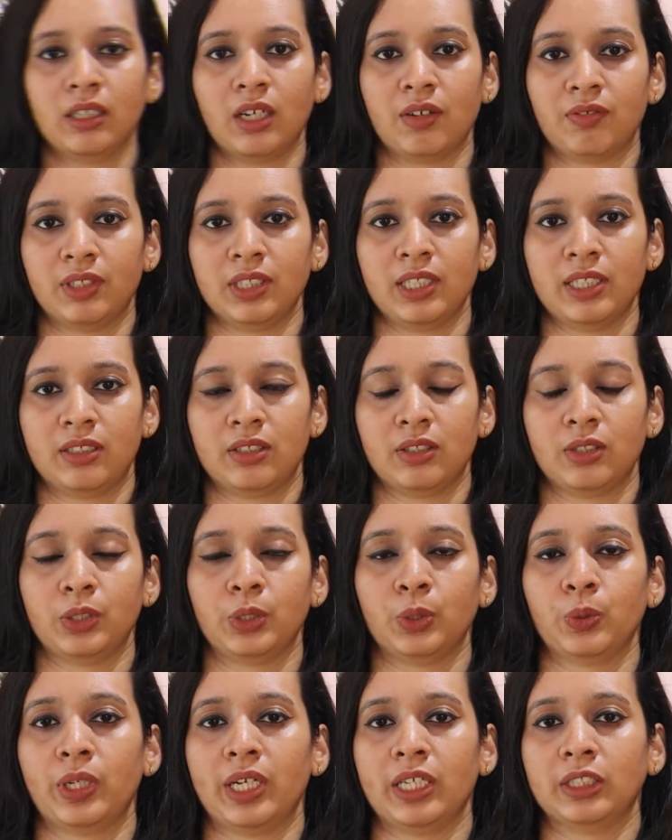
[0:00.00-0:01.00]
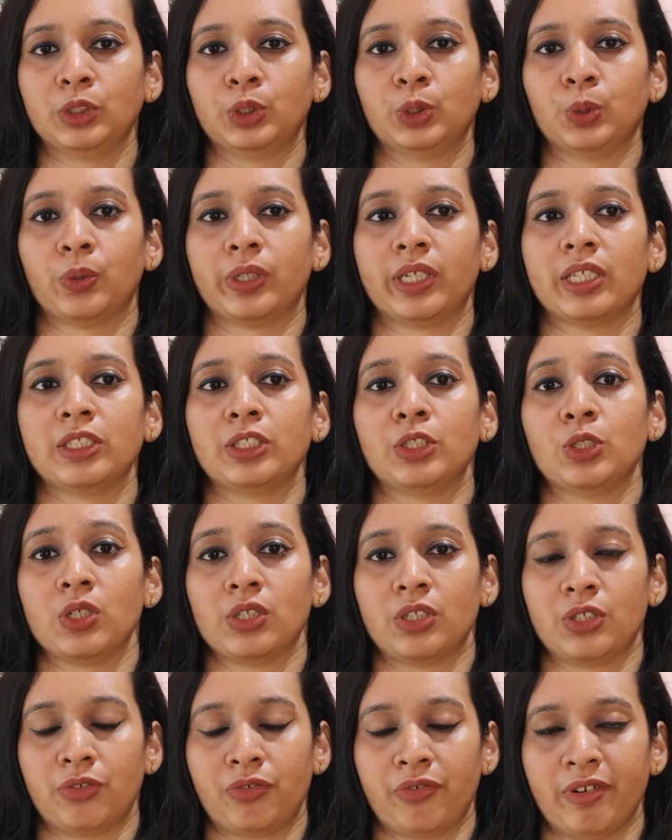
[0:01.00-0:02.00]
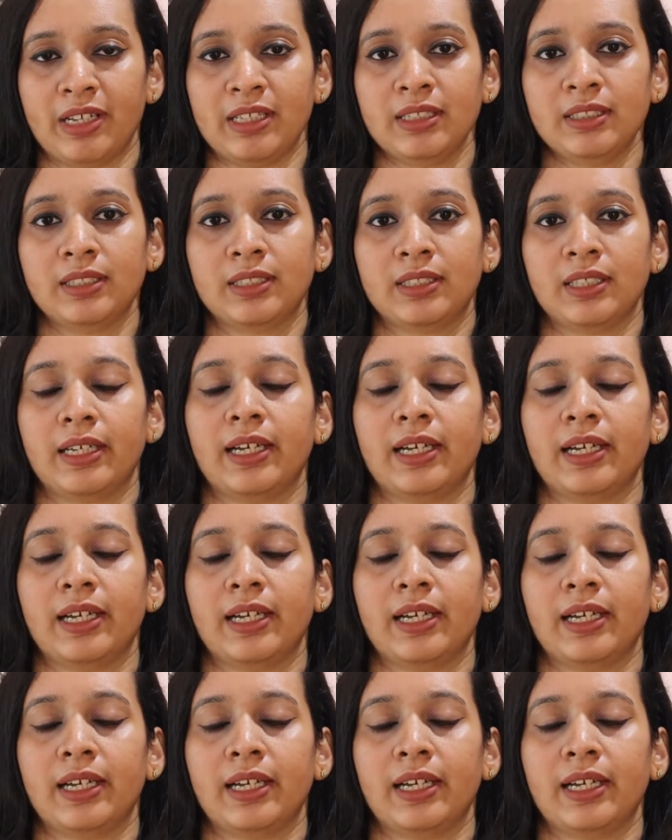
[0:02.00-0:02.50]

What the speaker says: cover letter, you can showcase your strengths